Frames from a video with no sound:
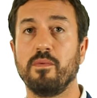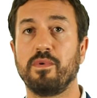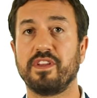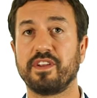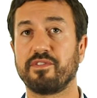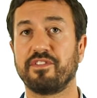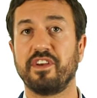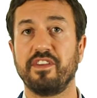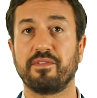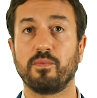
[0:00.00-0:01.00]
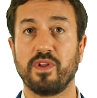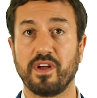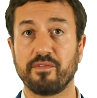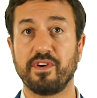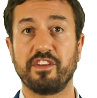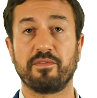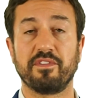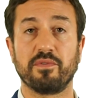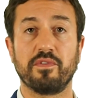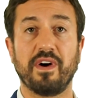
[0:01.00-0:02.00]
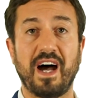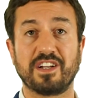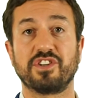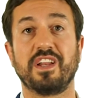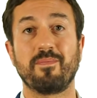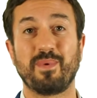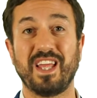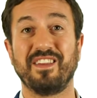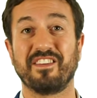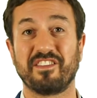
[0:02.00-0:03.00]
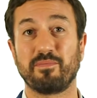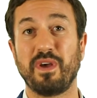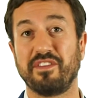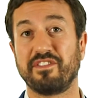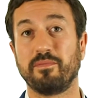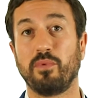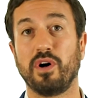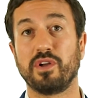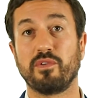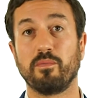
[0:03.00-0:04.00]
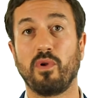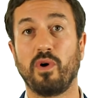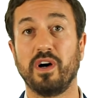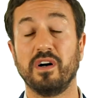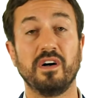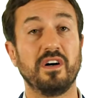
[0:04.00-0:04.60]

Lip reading: but the difference is with unfair dismissal, you've actually been dismissed by your employer.